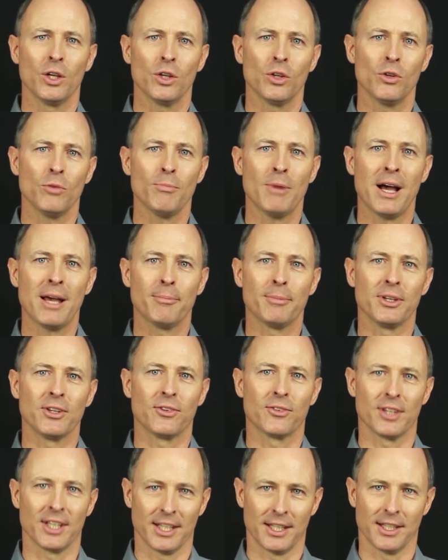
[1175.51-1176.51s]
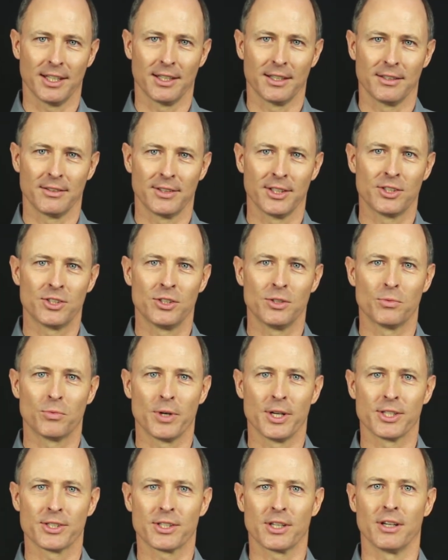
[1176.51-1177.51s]
You might be thinking that you
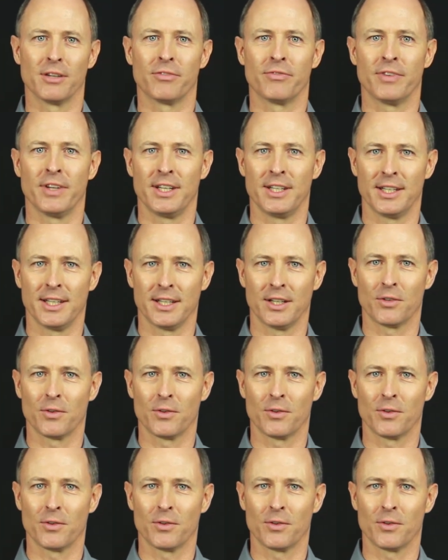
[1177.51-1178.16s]
risk offending